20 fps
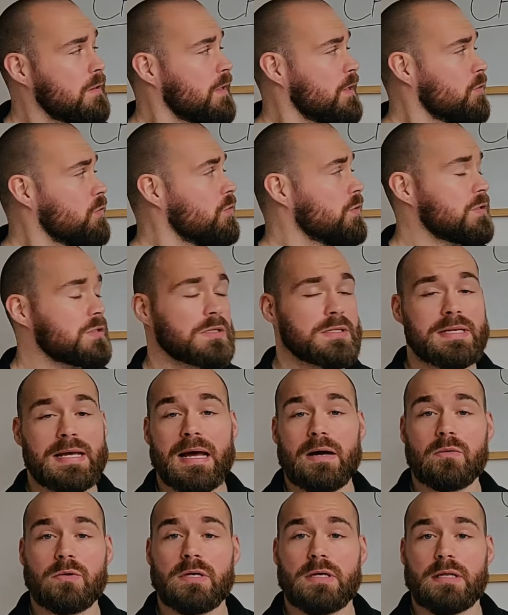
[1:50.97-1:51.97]
In order to
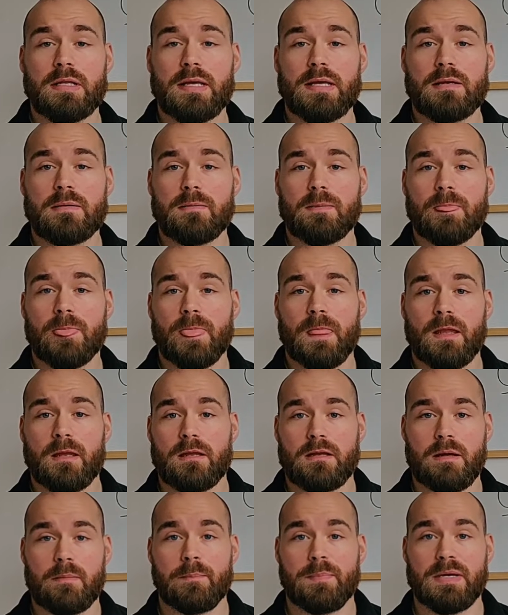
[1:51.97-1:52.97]
calculate
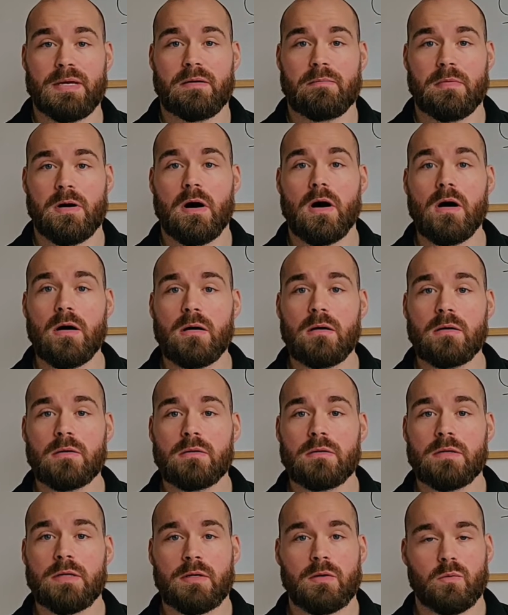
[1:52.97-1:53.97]
a BMR,
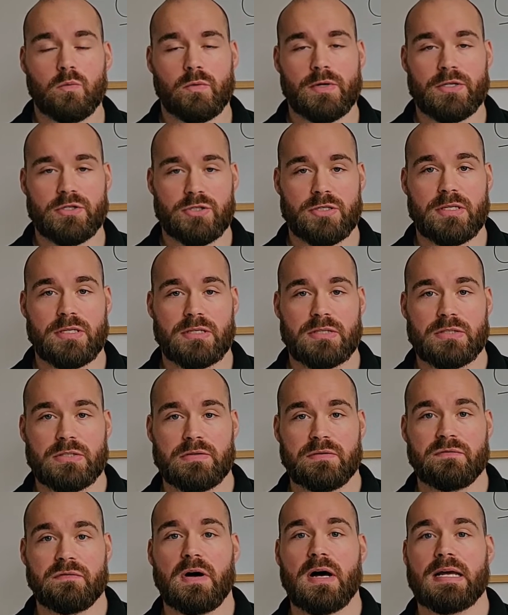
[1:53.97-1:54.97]
which is
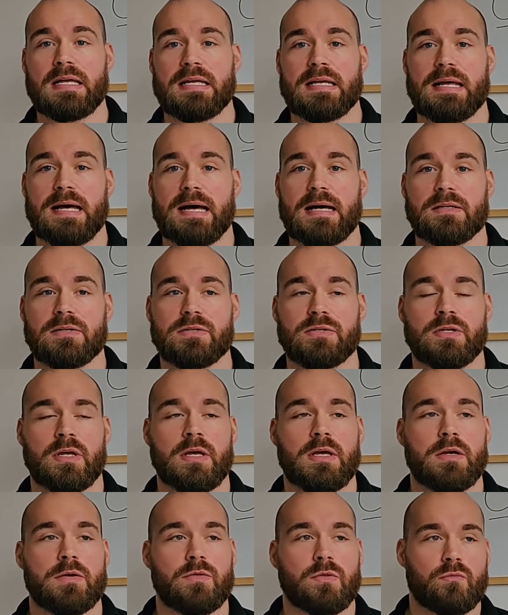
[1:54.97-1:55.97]
defined as
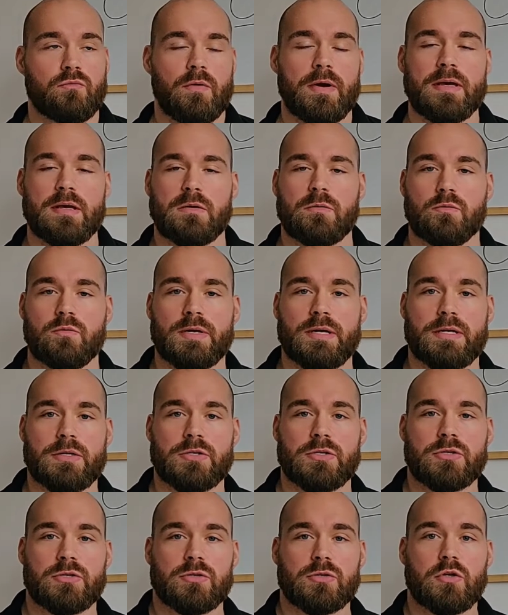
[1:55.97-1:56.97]
the rate at
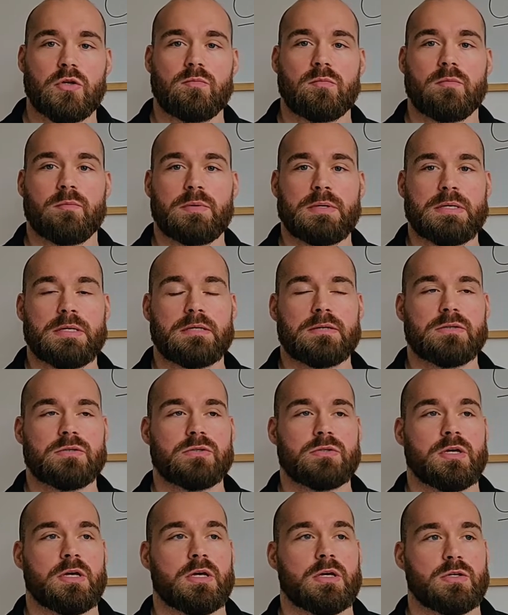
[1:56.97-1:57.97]
which human
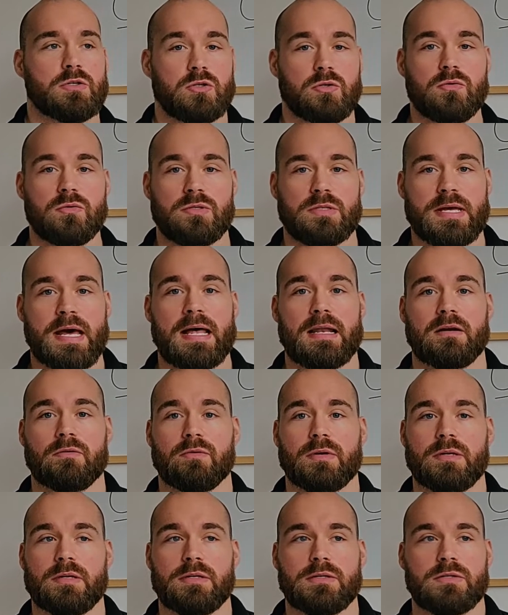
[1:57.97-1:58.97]
beings use
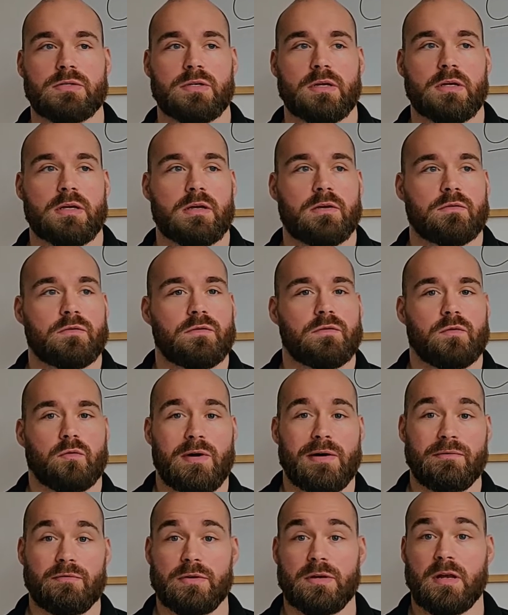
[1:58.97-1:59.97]
calories
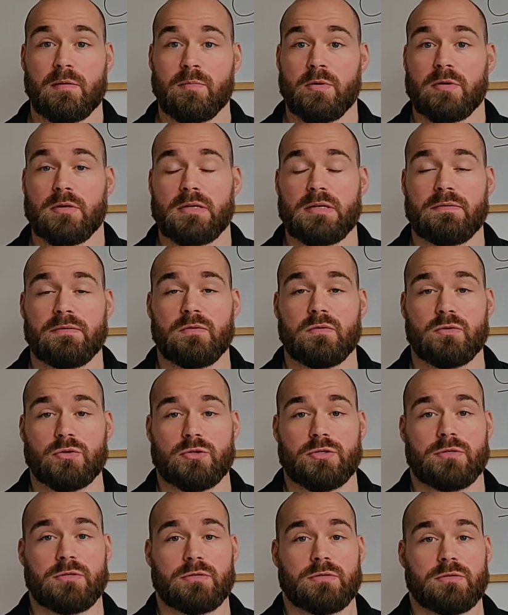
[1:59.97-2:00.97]
for everyday bodily
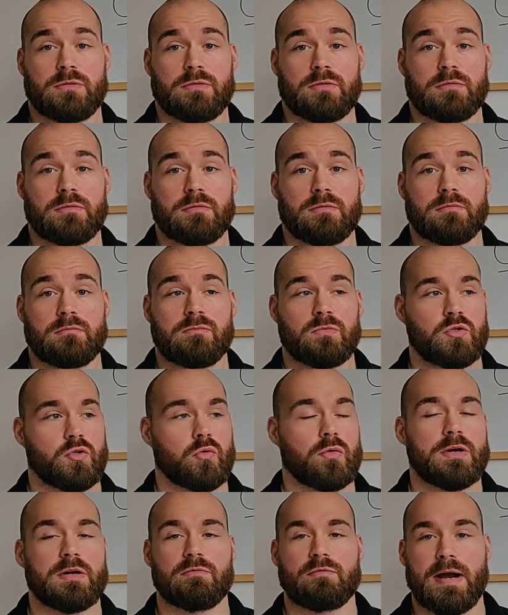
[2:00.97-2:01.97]
functions
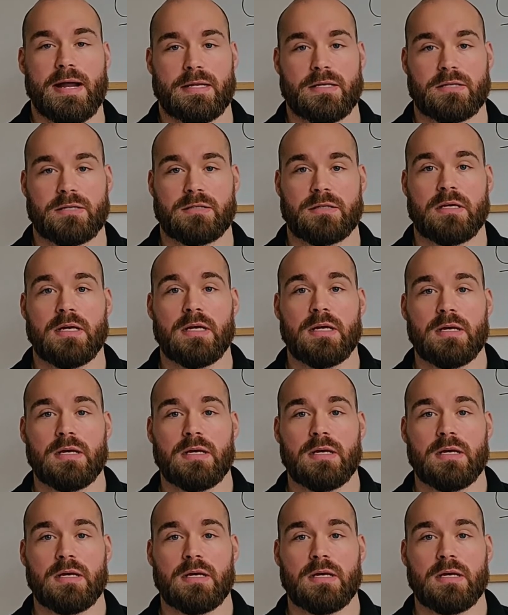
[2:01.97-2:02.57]
during rest.